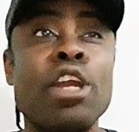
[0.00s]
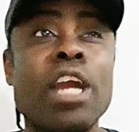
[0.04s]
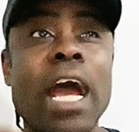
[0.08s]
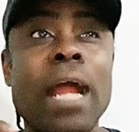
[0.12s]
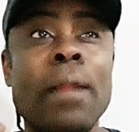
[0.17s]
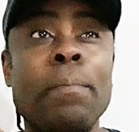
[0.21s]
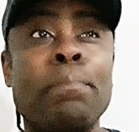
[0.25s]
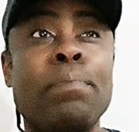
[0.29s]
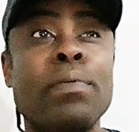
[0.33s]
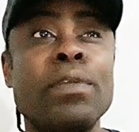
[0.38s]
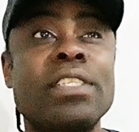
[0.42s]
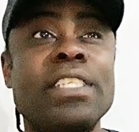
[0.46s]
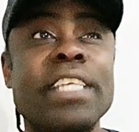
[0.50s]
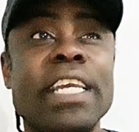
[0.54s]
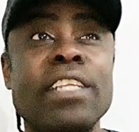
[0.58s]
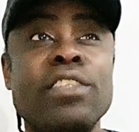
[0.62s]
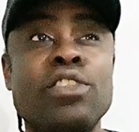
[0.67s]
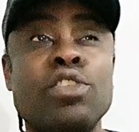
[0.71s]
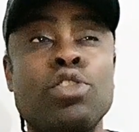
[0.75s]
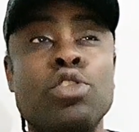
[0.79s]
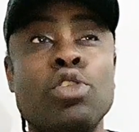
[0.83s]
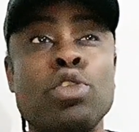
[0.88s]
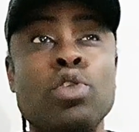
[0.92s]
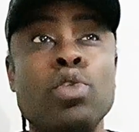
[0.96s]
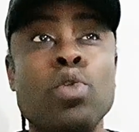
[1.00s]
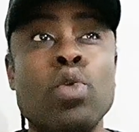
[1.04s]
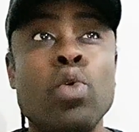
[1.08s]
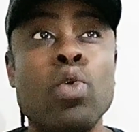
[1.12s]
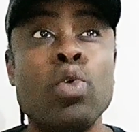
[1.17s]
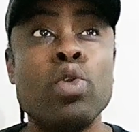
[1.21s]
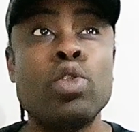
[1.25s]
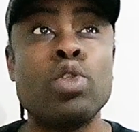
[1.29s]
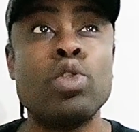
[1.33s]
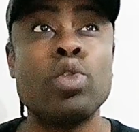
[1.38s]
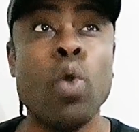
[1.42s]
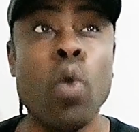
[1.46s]
and present to
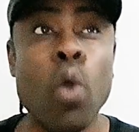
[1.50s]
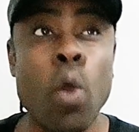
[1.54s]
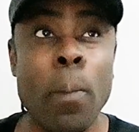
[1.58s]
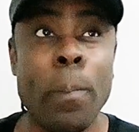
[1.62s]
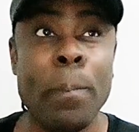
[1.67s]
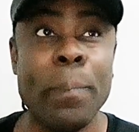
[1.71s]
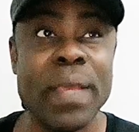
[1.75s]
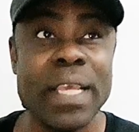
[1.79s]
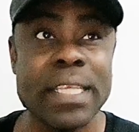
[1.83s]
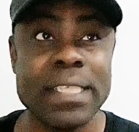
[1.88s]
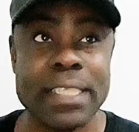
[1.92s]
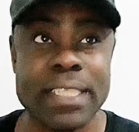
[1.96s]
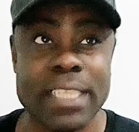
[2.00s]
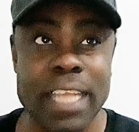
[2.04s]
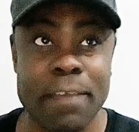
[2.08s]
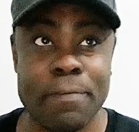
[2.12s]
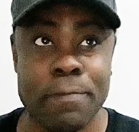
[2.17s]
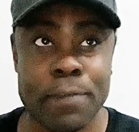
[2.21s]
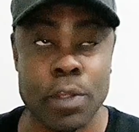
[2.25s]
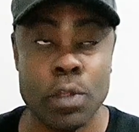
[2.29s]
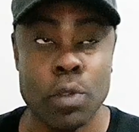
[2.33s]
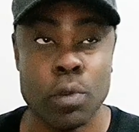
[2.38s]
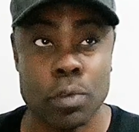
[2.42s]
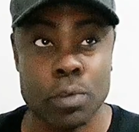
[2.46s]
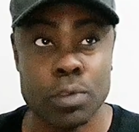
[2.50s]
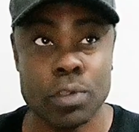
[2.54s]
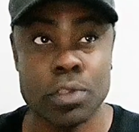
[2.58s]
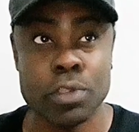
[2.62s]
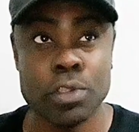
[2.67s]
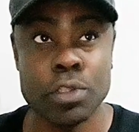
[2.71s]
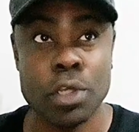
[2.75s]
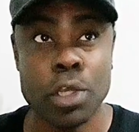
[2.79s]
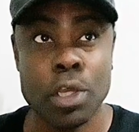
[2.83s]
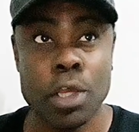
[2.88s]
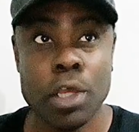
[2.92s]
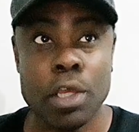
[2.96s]
you two pieces of videos.